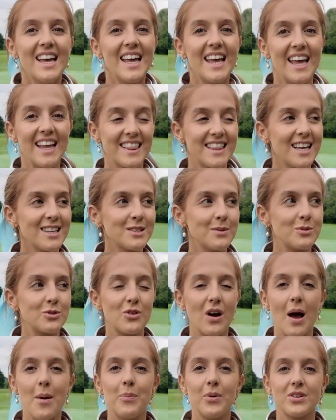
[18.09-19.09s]
Hit that
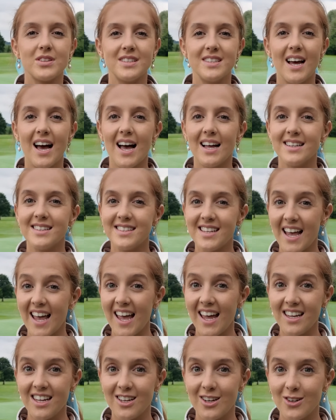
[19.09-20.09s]
subscribe button and
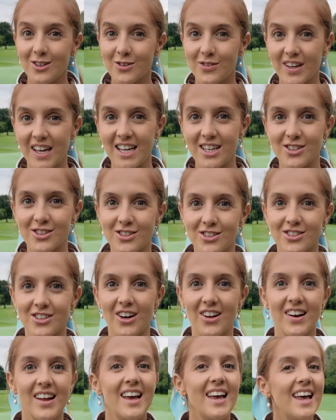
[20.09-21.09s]
turn your notifications
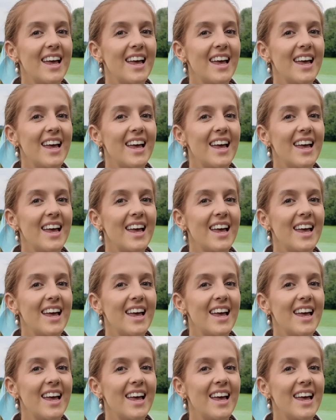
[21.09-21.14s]
on.